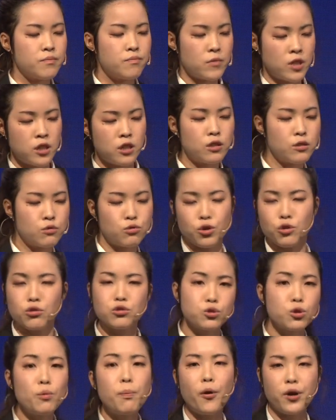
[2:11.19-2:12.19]

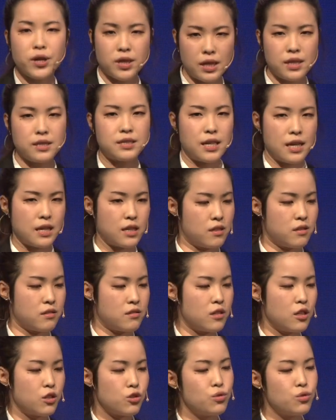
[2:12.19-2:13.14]
took 2.9 seconds